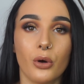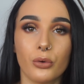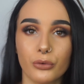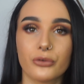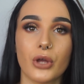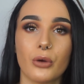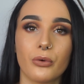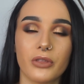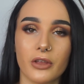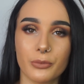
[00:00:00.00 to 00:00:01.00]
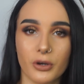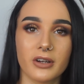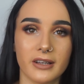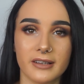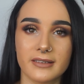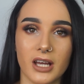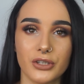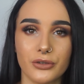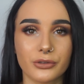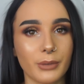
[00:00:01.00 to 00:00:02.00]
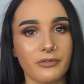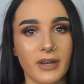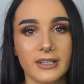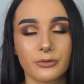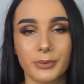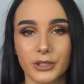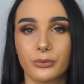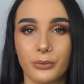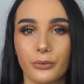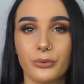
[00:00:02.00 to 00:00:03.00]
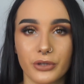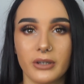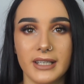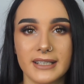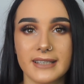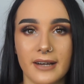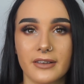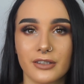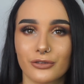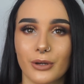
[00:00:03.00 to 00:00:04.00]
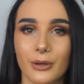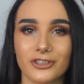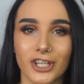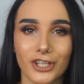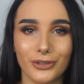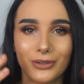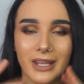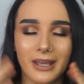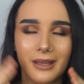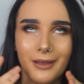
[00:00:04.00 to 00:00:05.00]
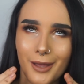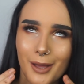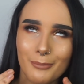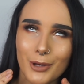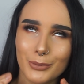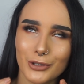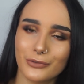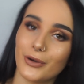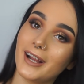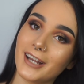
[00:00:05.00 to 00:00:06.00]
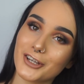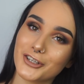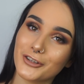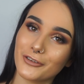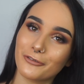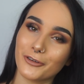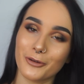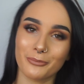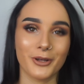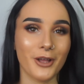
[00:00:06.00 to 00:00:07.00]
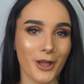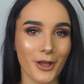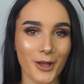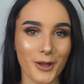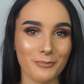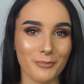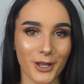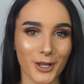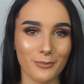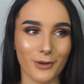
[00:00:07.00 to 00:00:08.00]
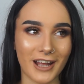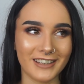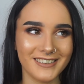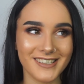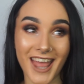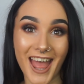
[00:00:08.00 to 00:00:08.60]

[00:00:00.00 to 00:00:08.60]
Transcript: Also, all the other products that I used on my face will be also linked down in the description, including my beautiful eyelashes from my own brand.